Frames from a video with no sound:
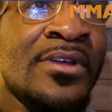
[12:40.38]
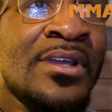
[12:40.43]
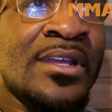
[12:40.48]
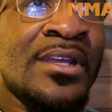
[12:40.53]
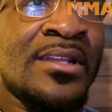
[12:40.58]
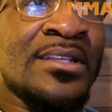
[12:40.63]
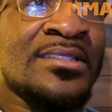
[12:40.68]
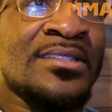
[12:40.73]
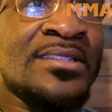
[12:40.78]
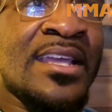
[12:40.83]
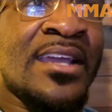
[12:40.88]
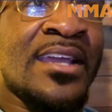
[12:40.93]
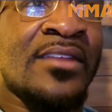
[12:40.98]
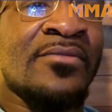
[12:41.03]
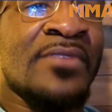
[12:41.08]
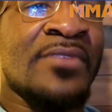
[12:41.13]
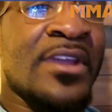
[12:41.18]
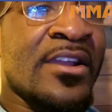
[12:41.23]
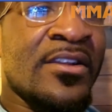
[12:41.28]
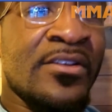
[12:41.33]
this negative
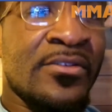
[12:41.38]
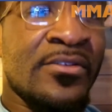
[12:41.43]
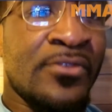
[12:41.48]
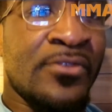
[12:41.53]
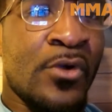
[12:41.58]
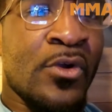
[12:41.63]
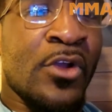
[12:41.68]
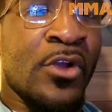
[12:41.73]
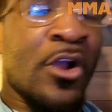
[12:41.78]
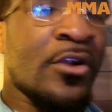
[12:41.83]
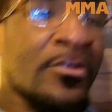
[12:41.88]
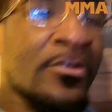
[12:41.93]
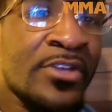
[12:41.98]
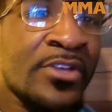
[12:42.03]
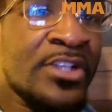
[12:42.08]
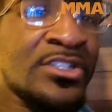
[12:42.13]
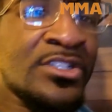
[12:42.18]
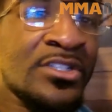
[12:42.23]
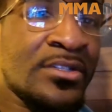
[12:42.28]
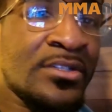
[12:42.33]
narrative on our
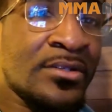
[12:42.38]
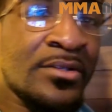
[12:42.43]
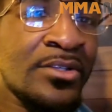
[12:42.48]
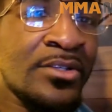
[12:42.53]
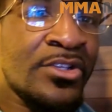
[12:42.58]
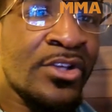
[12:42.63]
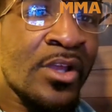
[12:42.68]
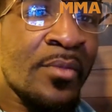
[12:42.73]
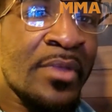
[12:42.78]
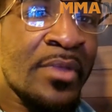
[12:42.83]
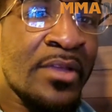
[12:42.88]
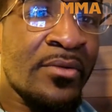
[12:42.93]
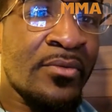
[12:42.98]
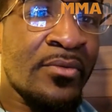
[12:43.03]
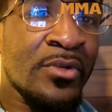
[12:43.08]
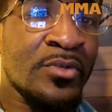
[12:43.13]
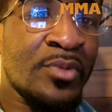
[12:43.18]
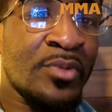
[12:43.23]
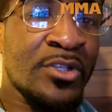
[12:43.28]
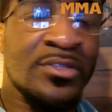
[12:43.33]
division. You know what I mean?
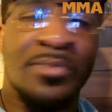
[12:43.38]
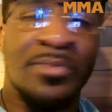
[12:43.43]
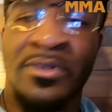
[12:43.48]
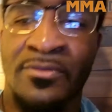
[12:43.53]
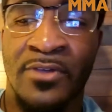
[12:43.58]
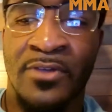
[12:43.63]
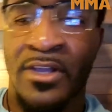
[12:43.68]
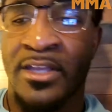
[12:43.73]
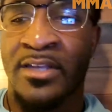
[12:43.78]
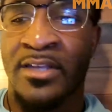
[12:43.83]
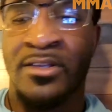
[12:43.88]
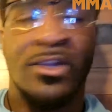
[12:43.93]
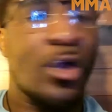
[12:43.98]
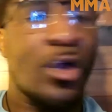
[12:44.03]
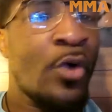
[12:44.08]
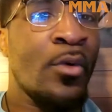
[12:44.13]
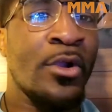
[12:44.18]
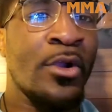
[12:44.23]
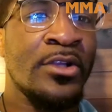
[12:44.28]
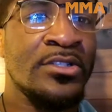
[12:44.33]
We're supposed to be fucking
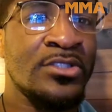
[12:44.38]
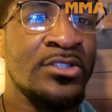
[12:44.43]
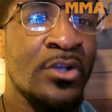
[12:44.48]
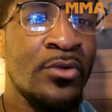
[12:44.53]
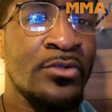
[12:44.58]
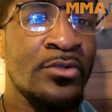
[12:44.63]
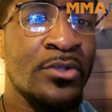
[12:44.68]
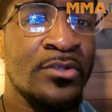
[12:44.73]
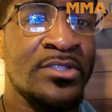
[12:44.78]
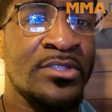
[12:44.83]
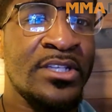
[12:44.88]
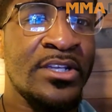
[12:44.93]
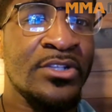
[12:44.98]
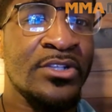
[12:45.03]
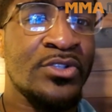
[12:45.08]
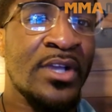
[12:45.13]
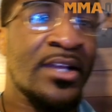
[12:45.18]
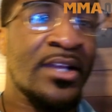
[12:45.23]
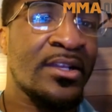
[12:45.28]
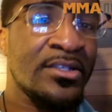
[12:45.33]
coworkers. Don't sit here and
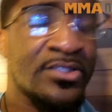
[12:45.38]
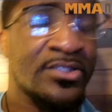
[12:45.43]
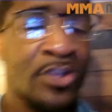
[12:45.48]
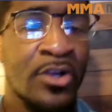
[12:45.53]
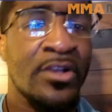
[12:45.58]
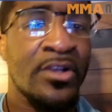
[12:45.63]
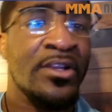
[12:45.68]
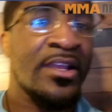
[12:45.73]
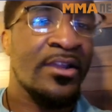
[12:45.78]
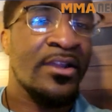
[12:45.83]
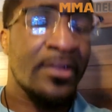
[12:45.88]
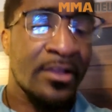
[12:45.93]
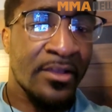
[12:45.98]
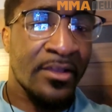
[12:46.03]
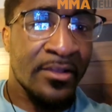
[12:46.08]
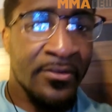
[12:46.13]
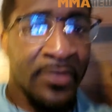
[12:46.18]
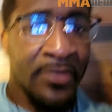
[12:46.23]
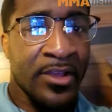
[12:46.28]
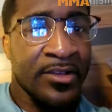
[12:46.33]
try to start a
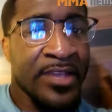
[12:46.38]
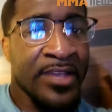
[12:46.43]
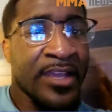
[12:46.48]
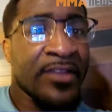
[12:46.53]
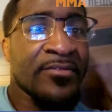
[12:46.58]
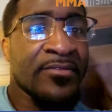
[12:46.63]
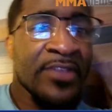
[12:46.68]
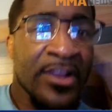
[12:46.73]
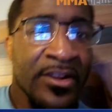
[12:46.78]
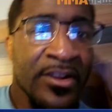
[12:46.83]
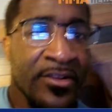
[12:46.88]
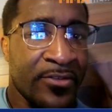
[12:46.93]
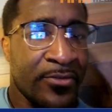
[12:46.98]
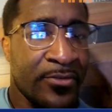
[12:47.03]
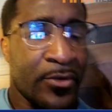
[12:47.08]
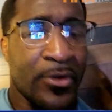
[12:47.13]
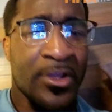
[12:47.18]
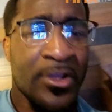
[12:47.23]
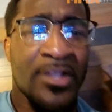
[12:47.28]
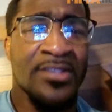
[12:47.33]
negative narrative
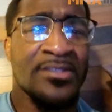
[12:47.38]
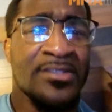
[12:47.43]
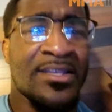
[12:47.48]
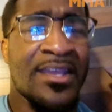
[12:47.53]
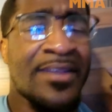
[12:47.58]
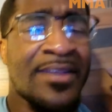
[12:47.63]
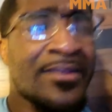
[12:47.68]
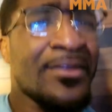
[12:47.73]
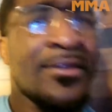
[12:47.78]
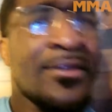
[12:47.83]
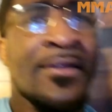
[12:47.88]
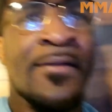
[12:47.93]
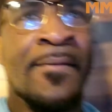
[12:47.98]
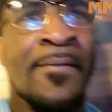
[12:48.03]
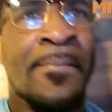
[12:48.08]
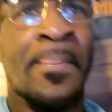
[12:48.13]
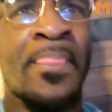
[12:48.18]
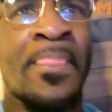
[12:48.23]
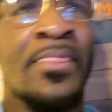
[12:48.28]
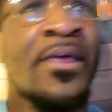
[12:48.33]
on us. Like,
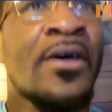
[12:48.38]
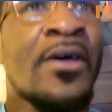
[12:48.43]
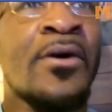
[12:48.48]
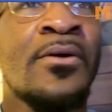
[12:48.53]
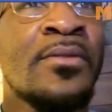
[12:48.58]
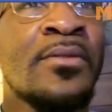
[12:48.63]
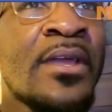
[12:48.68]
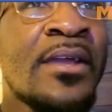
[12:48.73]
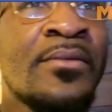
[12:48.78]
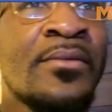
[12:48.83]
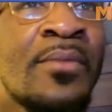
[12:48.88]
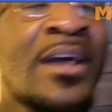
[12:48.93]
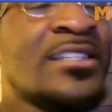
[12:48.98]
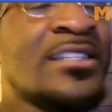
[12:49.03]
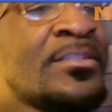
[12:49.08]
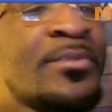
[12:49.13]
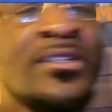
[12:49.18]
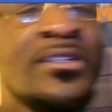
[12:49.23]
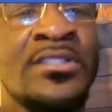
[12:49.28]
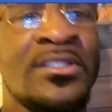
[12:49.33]
the hell, like, mind
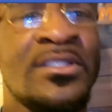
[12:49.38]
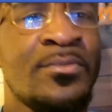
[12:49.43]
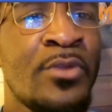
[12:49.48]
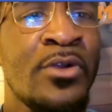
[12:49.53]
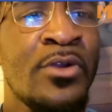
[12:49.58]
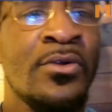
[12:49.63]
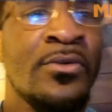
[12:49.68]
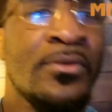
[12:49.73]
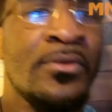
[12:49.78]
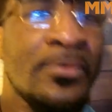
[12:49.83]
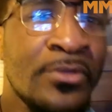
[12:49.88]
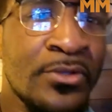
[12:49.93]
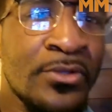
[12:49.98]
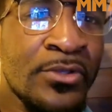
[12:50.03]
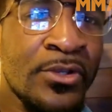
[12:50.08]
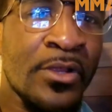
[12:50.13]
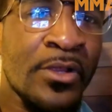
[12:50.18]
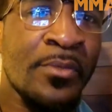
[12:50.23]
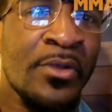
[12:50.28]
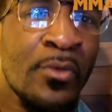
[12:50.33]
your business, bro. You
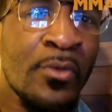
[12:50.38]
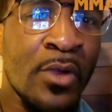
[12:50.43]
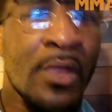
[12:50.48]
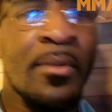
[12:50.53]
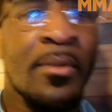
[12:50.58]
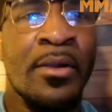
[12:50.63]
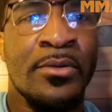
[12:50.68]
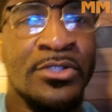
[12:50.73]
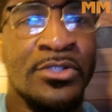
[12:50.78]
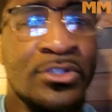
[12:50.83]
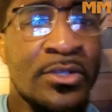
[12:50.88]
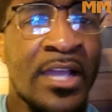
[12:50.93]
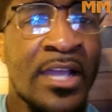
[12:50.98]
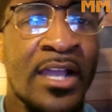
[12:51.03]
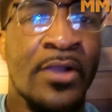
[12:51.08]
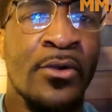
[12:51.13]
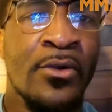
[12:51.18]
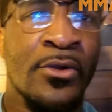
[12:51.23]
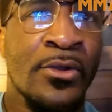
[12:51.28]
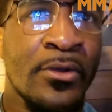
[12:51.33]
know what I mean? Worry about what you got
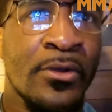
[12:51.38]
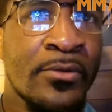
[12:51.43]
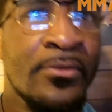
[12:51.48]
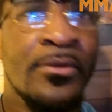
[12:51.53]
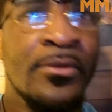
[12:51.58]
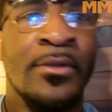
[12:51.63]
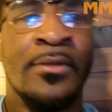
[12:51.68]
going on.